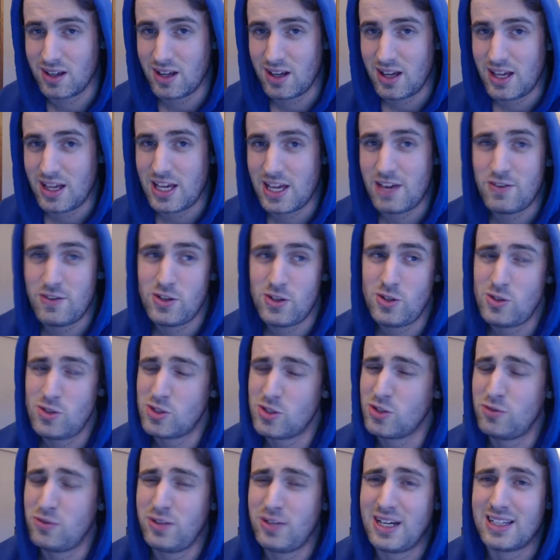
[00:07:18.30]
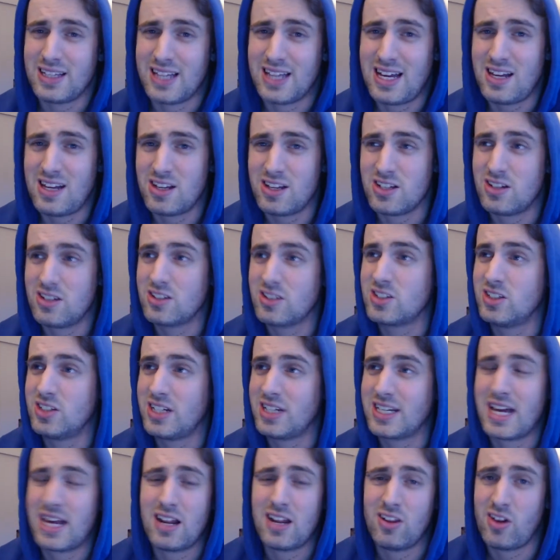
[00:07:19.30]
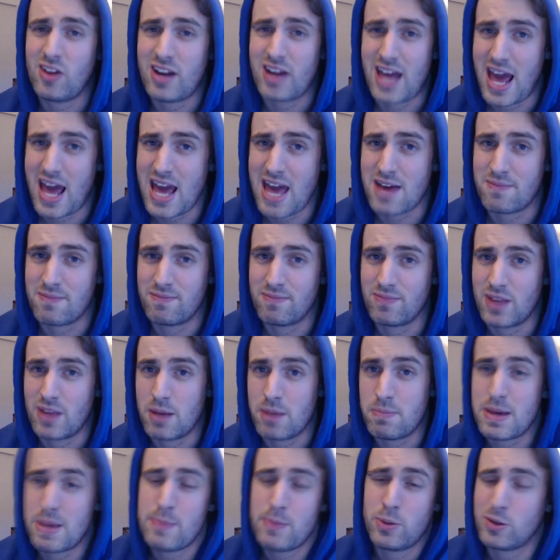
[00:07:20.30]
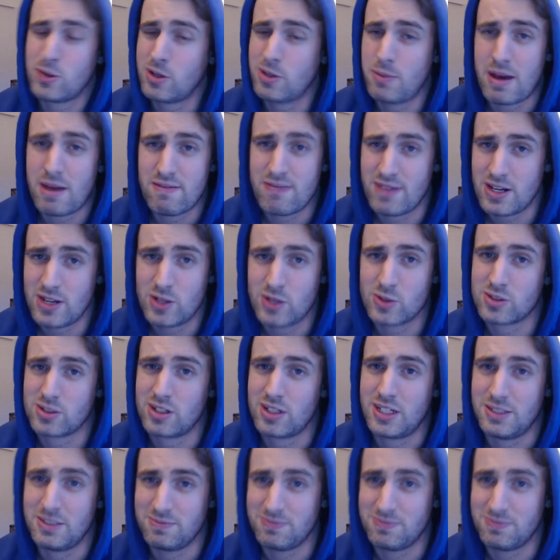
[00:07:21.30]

If you do stuff like that, you're going to get a lot of hate, and people are going to make videos on it.